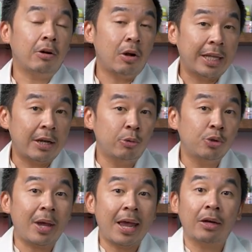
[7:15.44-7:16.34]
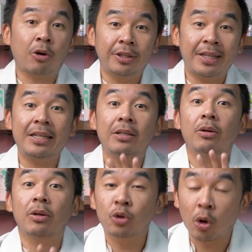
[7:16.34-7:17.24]
they also contain
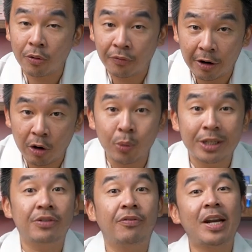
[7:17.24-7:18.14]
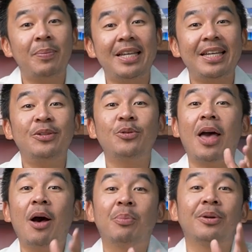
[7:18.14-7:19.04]
Tocopherol, which is vitamin E, to
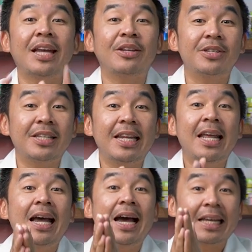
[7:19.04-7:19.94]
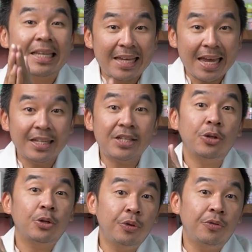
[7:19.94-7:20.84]
help protect your skin against
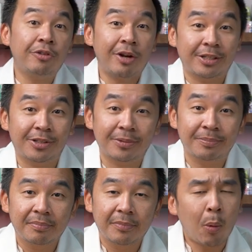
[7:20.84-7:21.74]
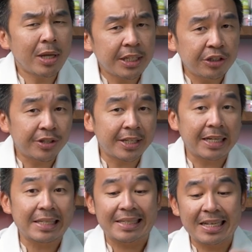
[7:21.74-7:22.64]
U V rays. Now what's interesting
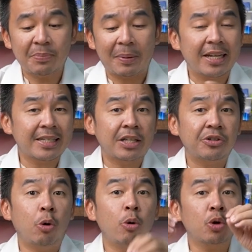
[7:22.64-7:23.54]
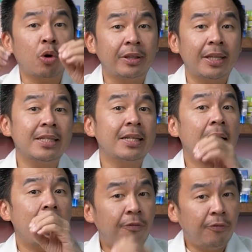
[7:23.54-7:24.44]
is this particular sunscreen also contains
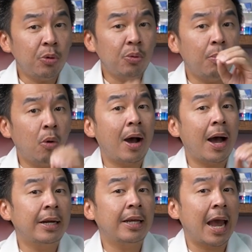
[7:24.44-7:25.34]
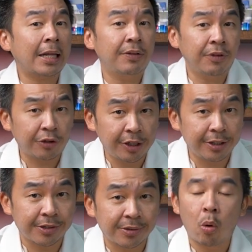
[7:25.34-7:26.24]
a few more other active
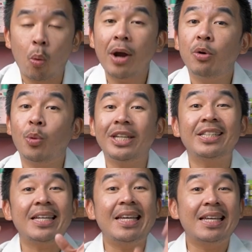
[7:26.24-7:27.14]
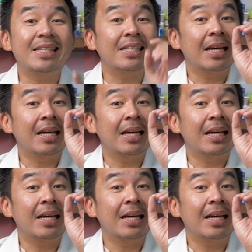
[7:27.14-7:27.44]
ingredients, one of which is